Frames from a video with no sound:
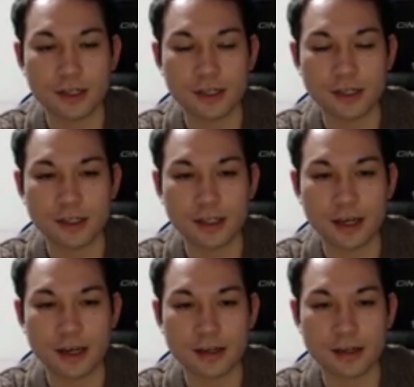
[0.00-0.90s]
is
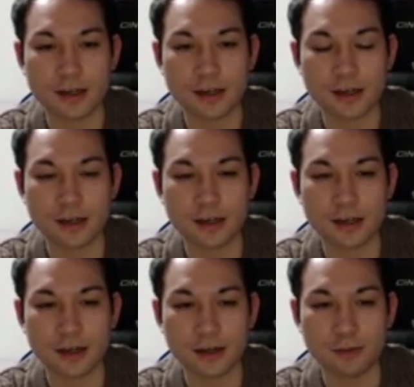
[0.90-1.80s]
that
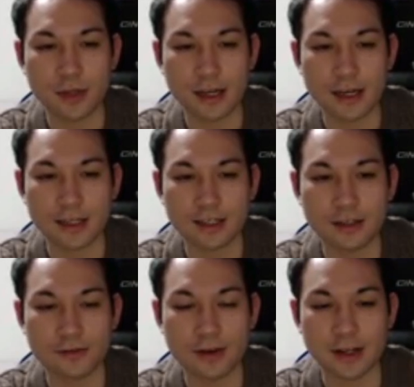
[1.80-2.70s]
black has
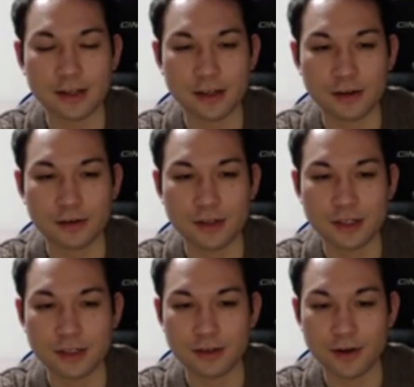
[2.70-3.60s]
to defend here.
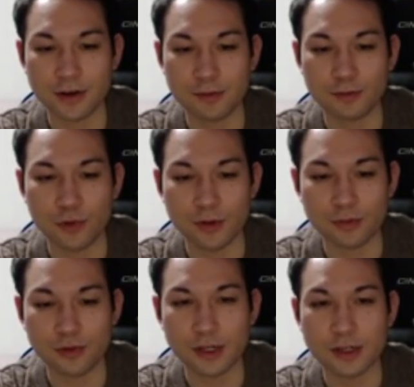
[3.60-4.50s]
This is a very
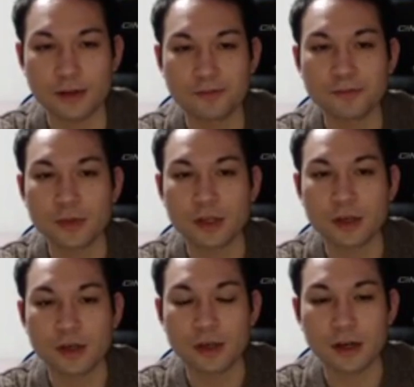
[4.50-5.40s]
important point.
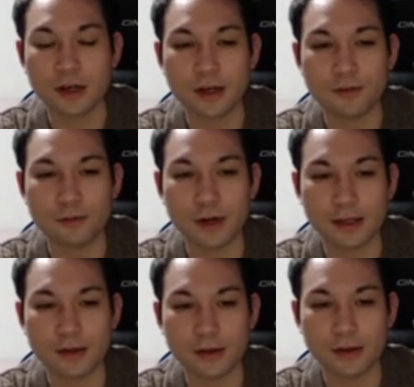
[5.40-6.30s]
If
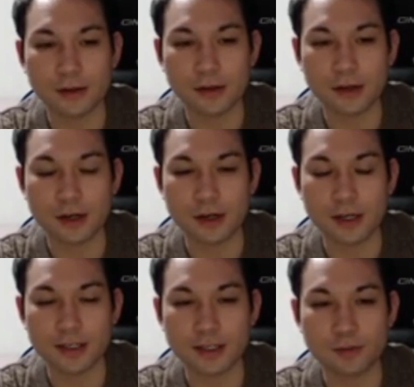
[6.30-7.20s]
white
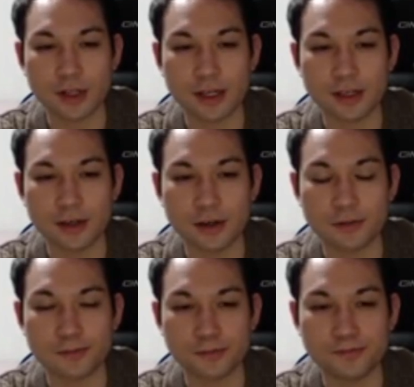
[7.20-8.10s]
gets to play
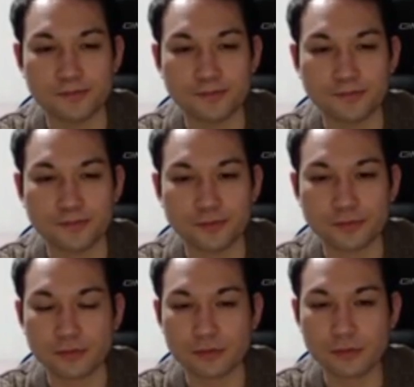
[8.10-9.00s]
here,
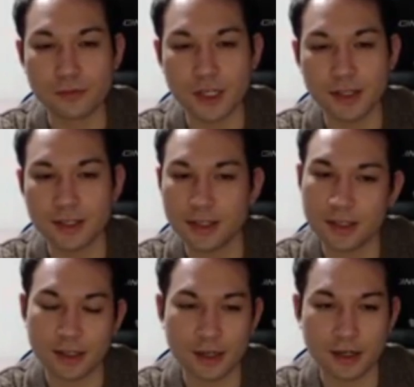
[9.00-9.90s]
this
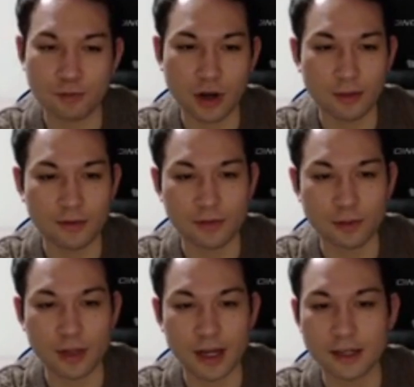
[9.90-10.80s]
is a problem
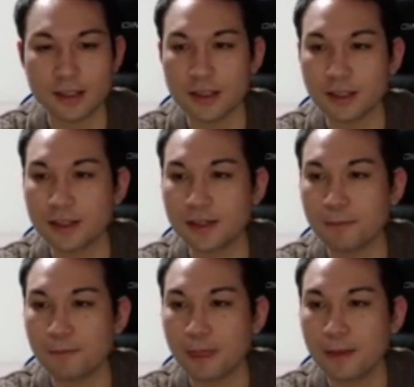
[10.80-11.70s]
for black,
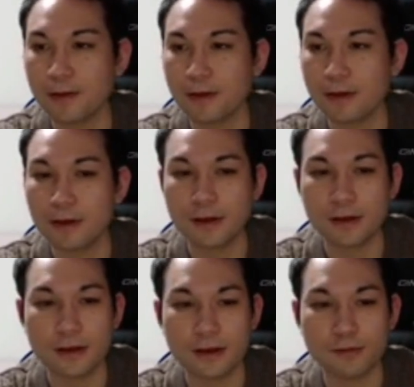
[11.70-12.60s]
since
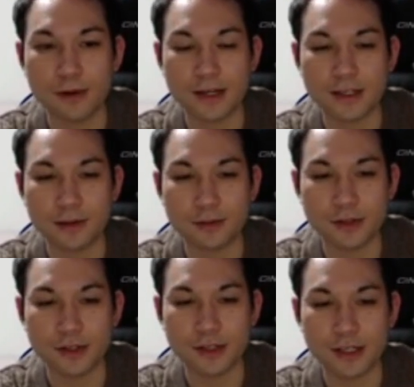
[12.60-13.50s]
if white is able
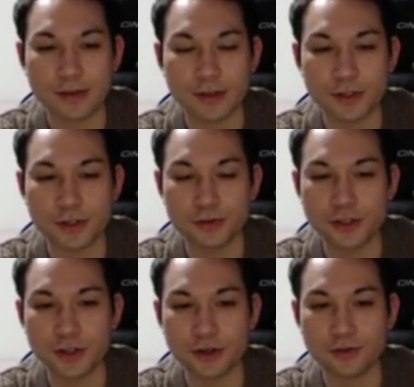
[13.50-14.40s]
to save the two
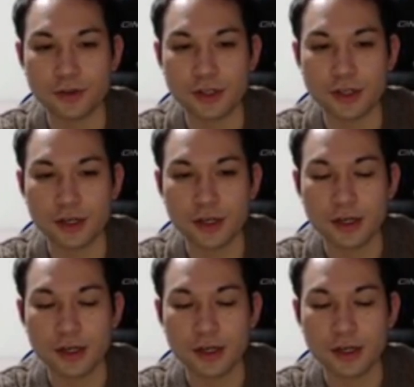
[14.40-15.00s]
stones,